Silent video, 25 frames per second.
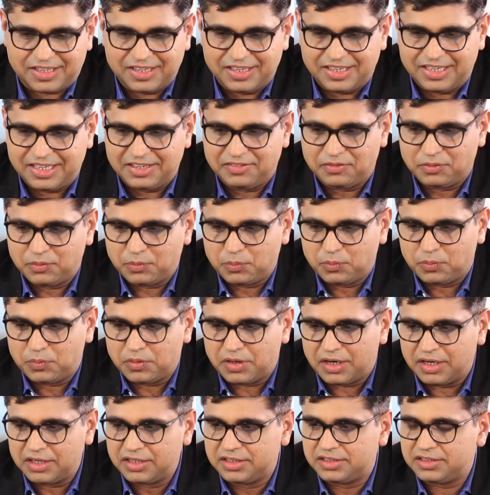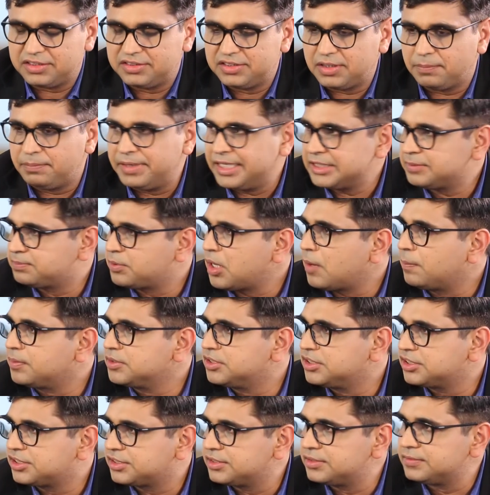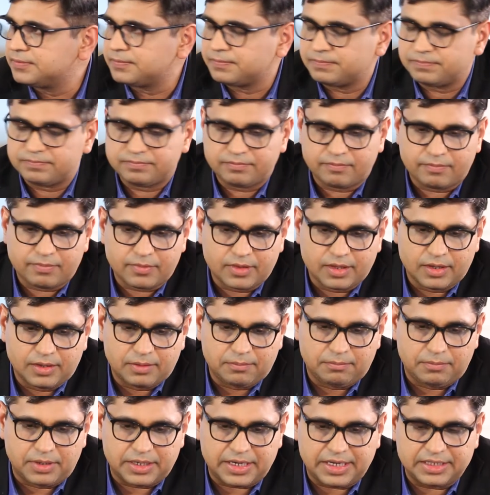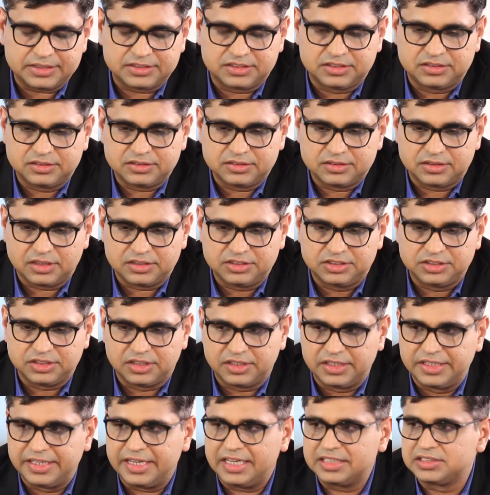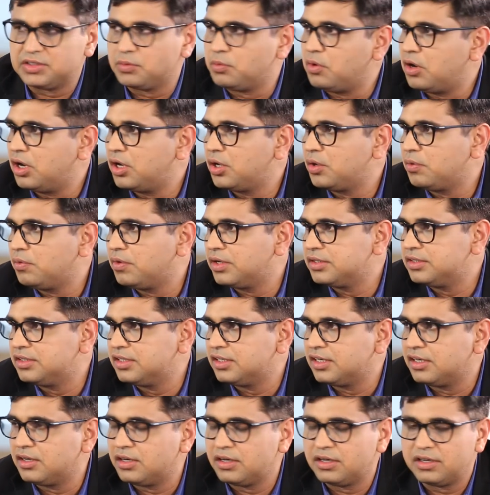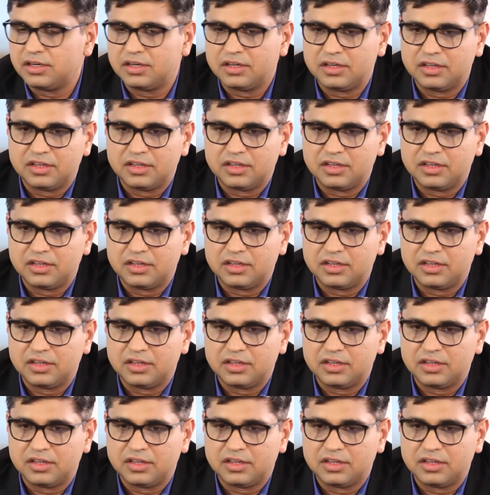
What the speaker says: clearly weren't the best proposition, but as the journey has evolved over the